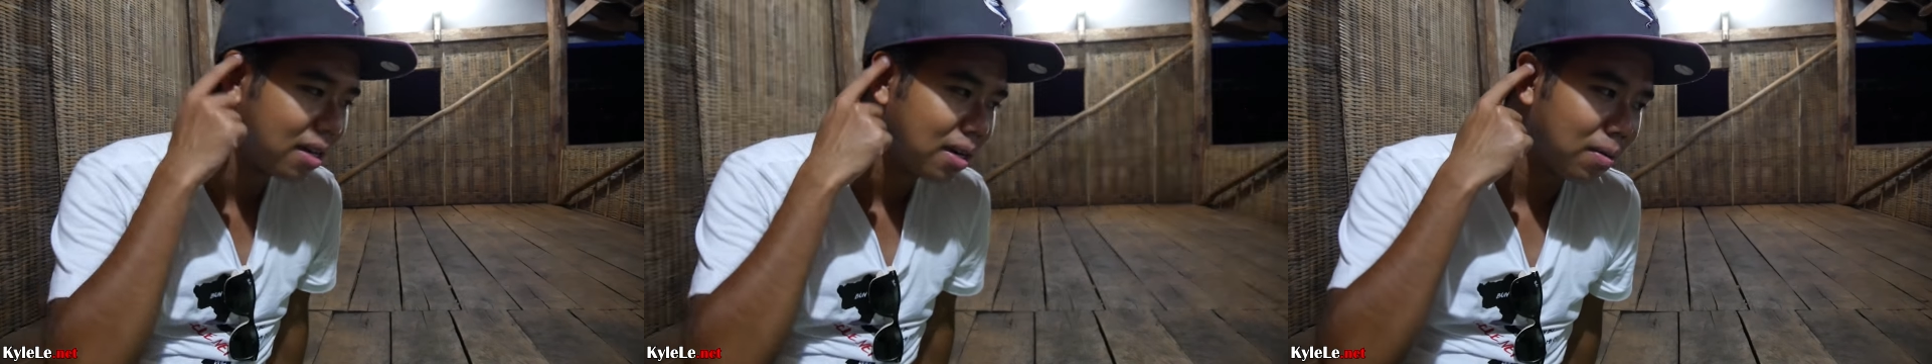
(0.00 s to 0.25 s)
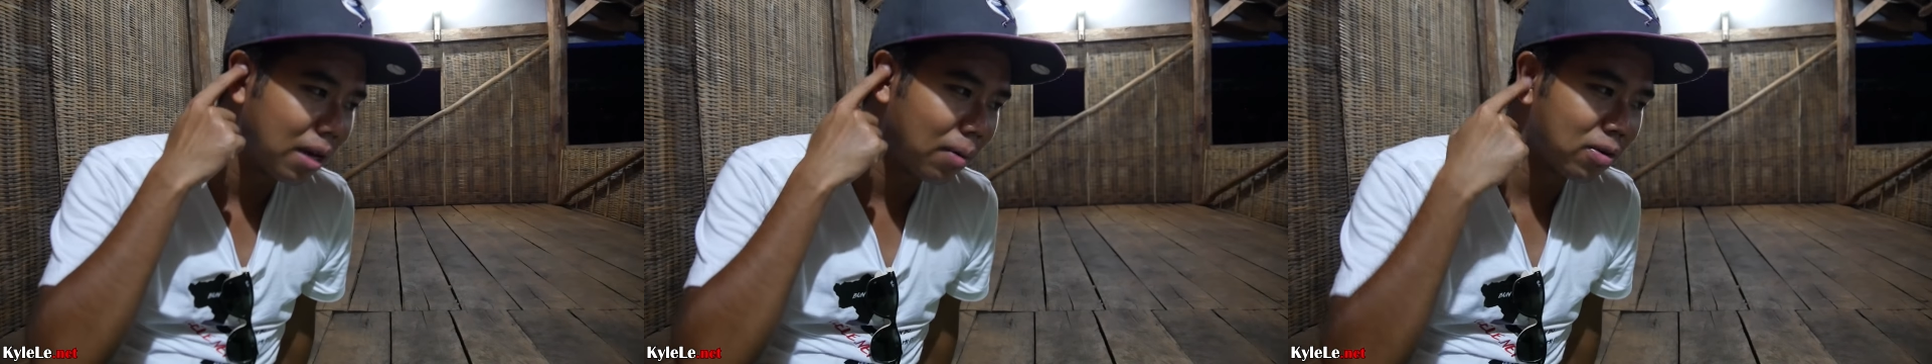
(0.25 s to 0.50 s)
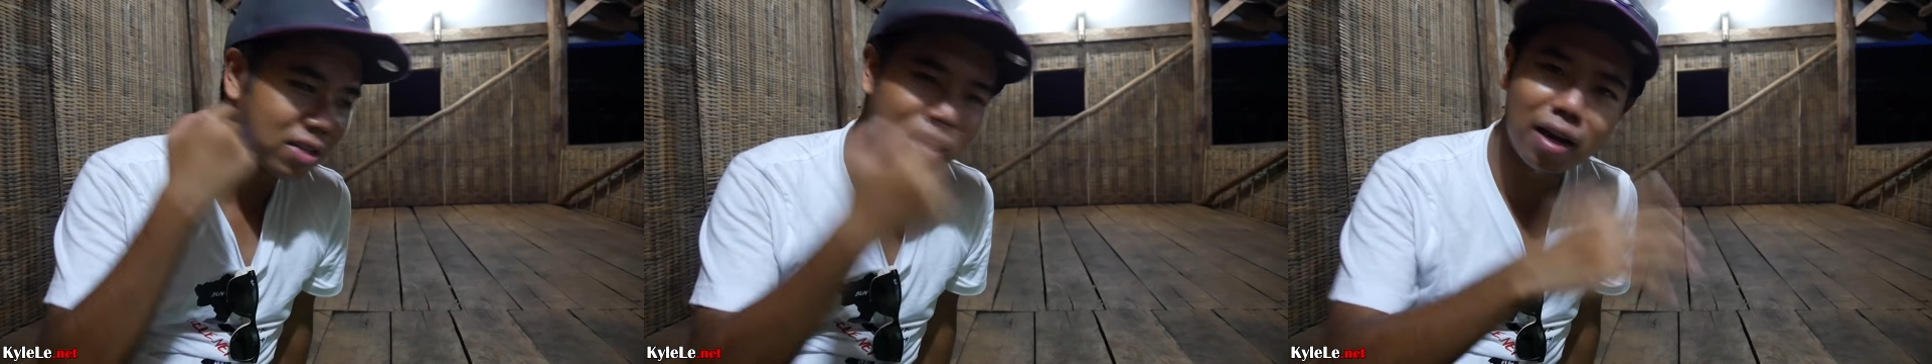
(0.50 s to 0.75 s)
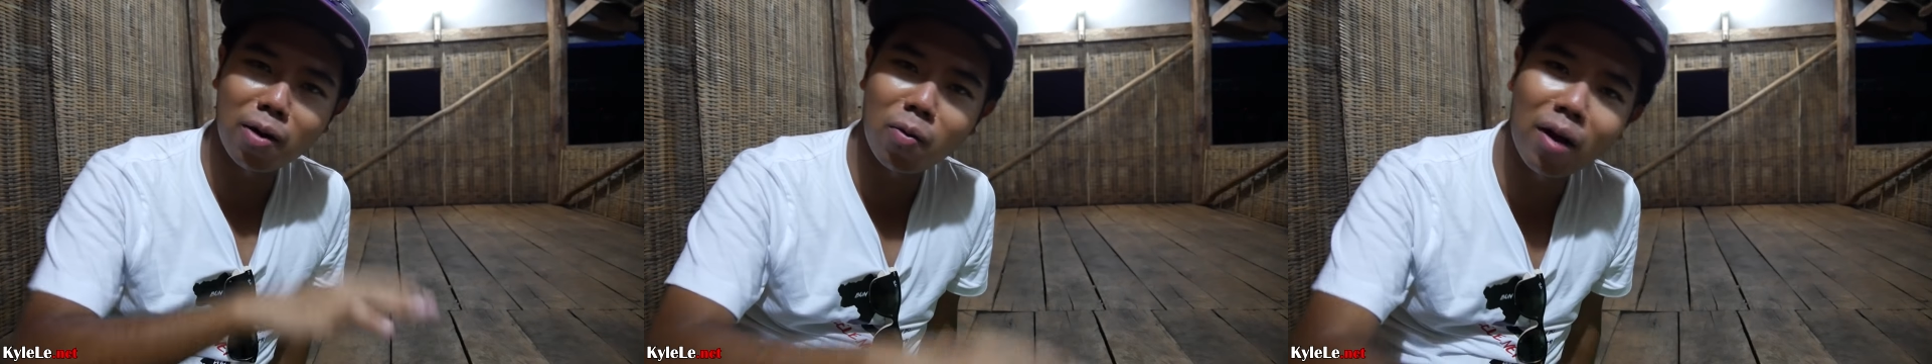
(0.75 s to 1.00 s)
been able to
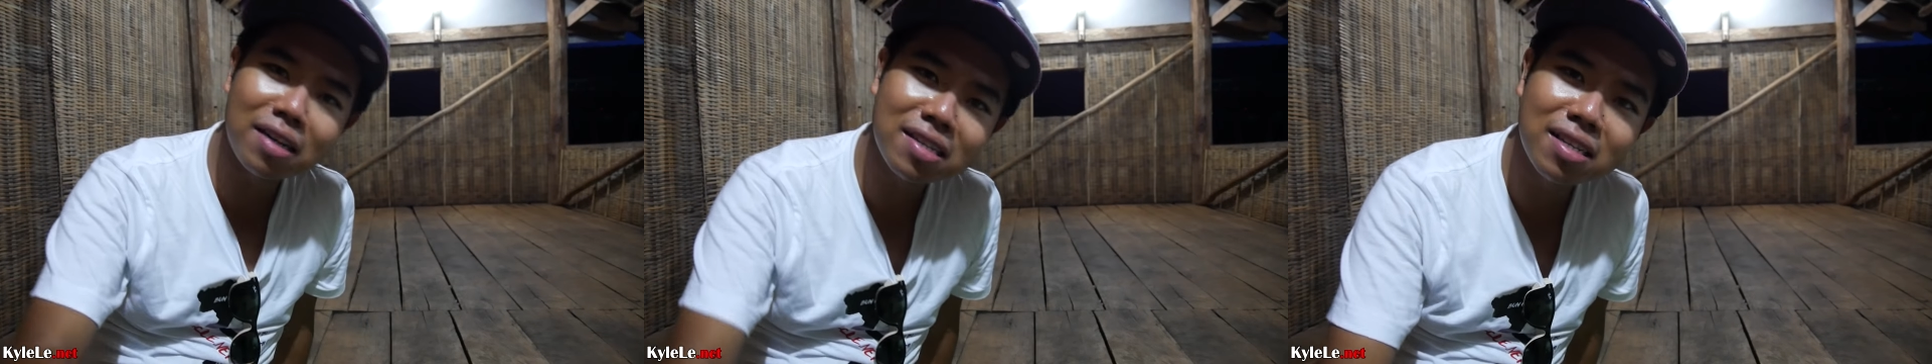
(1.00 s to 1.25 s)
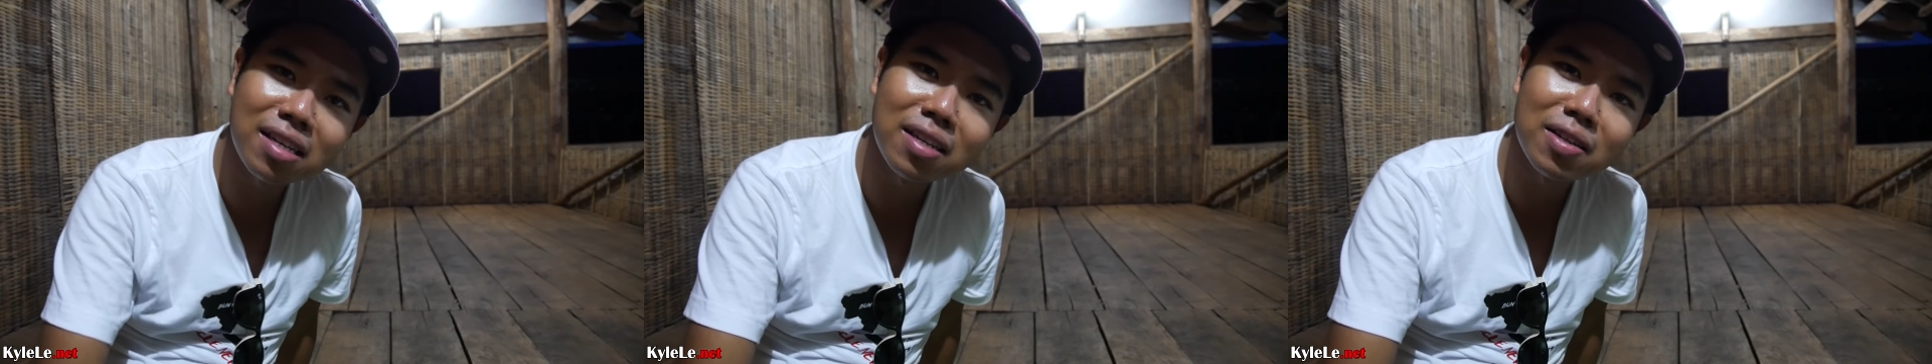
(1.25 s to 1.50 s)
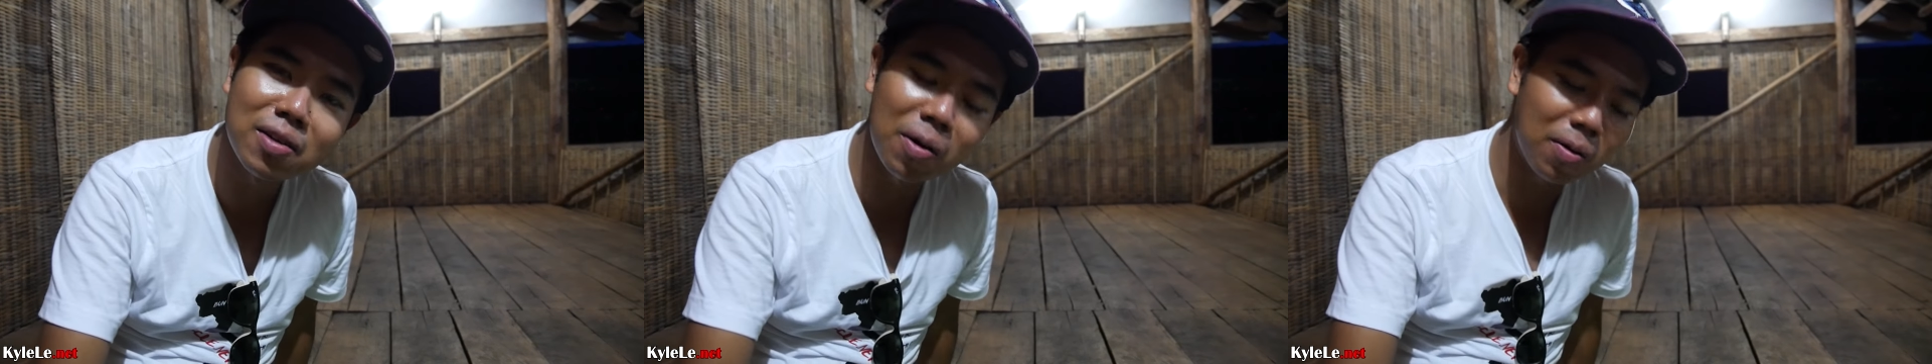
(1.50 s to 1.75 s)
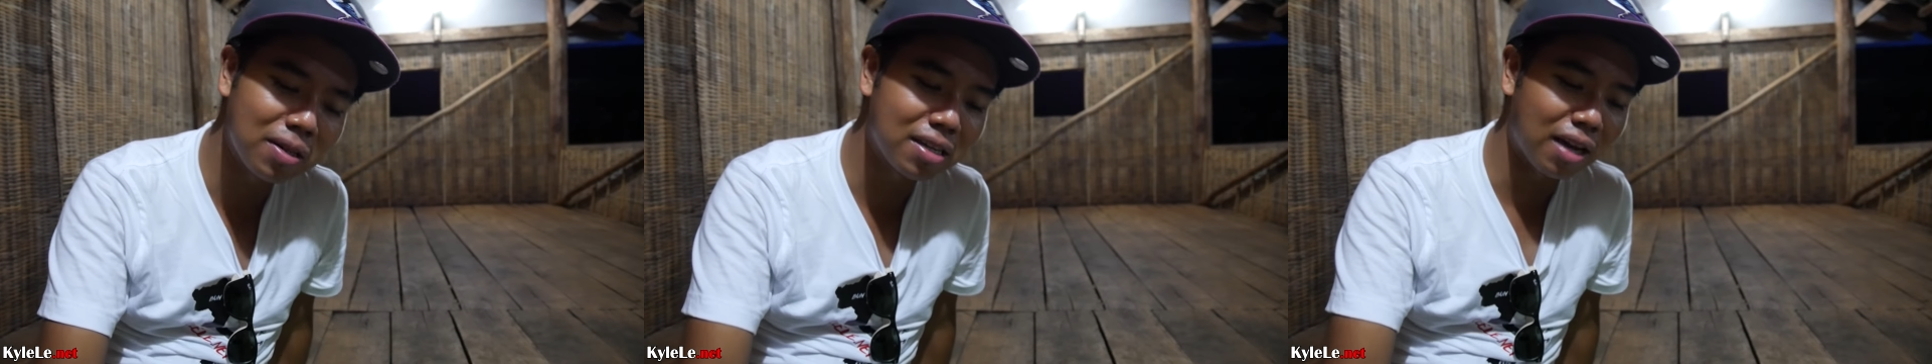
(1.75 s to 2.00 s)
kind of rest,
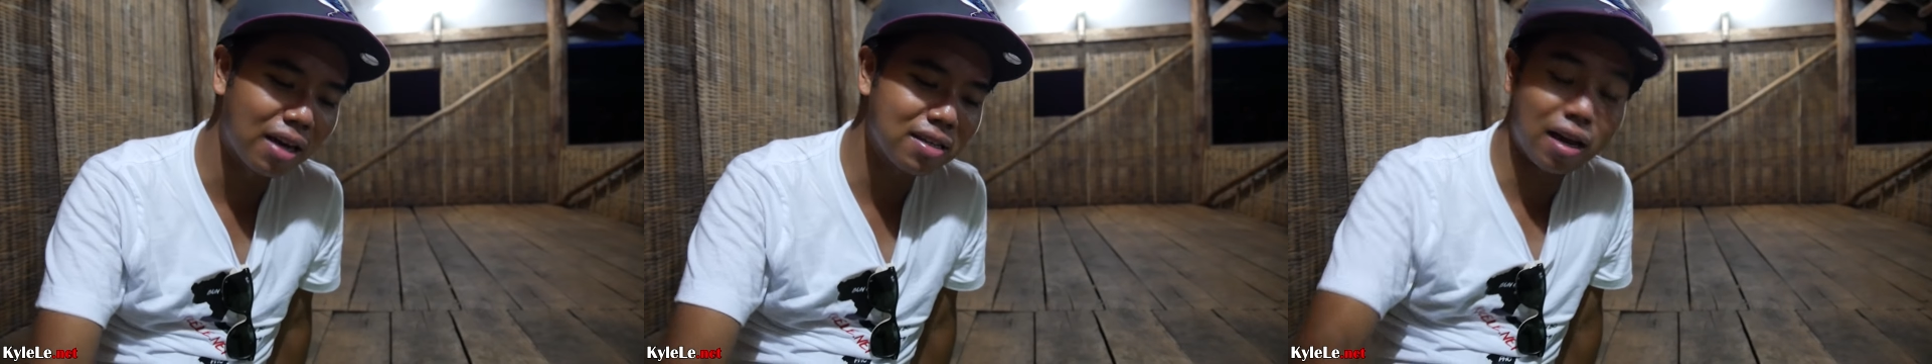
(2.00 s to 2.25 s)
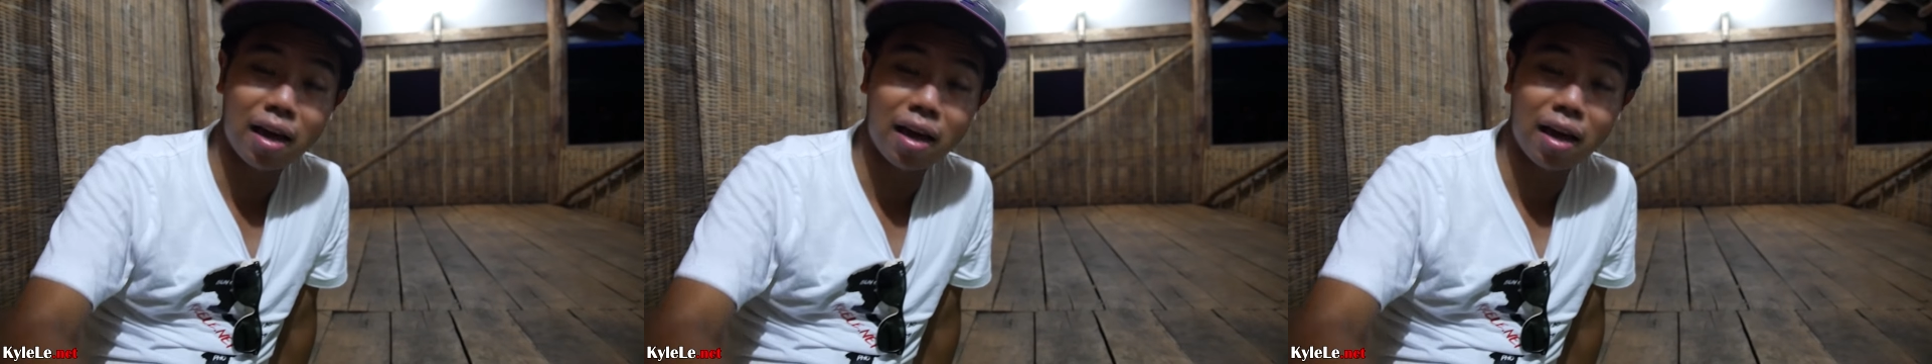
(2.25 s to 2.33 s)
so it's nice.